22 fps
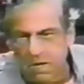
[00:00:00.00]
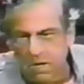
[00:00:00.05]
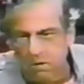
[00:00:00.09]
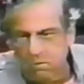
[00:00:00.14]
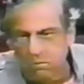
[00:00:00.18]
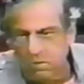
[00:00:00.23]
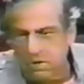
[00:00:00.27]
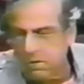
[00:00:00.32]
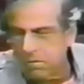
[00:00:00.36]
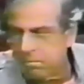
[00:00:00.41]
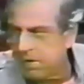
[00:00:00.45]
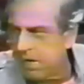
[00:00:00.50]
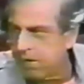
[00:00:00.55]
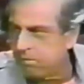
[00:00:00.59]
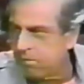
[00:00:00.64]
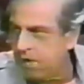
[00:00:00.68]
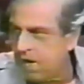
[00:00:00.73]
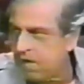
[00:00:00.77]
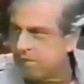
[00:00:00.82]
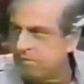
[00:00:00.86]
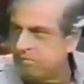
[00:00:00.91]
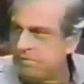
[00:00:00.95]
William A.
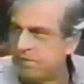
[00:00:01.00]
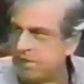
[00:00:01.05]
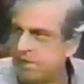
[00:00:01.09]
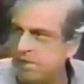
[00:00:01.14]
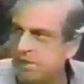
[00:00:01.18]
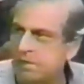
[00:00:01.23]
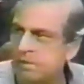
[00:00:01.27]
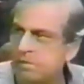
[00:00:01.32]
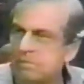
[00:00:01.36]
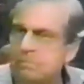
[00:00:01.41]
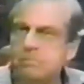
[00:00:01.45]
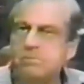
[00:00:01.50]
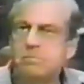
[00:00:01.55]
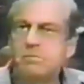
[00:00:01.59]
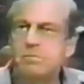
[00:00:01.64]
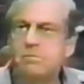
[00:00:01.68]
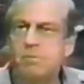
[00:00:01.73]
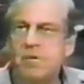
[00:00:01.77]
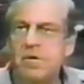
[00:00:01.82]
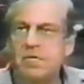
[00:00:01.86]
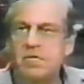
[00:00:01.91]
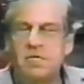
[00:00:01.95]
Rockefeller
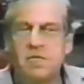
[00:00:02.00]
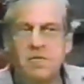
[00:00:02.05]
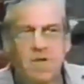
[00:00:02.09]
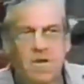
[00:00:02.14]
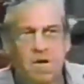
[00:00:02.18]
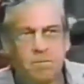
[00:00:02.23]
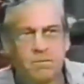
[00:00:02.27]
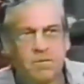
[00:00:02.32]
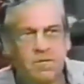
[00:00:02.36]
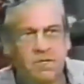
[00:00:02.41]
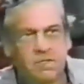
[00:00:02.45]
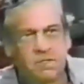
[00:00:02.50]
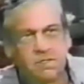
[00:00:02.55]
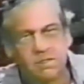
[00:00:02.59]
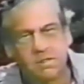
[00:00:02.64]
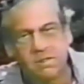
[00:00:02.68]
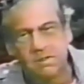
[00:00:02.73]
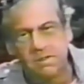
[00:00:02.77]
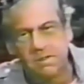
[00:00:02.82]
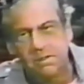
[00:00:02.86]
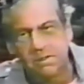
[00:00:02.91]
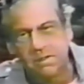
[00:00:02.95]
made the comment
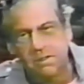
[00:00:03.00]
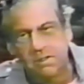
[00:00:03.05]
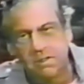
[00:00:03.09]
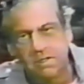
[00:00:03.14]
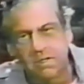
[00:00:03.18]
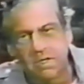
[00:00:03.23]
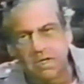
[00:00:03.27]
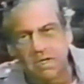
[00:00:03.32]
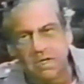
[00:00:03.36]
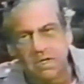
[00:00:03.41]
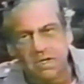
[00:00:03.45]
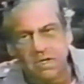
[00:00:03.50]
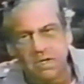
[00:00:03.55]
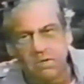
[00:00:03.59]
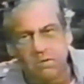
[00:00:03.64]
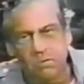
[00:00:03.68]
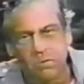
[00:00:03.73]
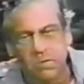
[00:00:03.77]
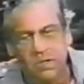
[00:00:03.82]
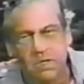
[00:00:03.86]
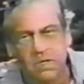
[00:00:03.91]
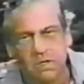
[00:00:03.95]

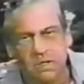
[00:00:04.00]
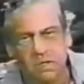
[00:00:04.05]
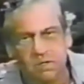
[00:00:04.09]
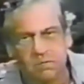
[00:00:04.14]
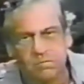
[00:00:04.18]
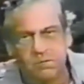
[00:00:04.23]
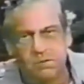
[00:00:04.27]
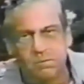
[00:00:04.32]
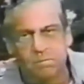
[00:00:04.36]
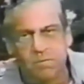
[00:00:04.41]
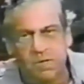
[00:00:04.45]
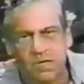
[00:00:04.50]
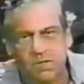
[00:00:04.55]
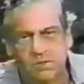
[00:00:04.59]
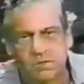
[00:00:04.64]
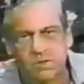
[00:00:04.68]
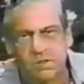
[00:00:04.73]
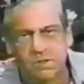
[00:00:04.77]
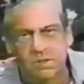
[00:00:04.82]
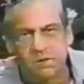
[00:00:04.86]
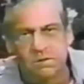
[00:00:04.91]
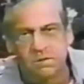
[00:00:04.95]
when he heard of his
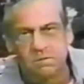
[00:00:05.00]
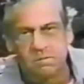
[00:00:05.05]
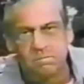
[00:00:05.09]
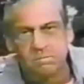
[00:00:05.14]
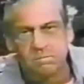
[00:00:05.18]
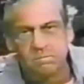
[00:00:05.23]
passing.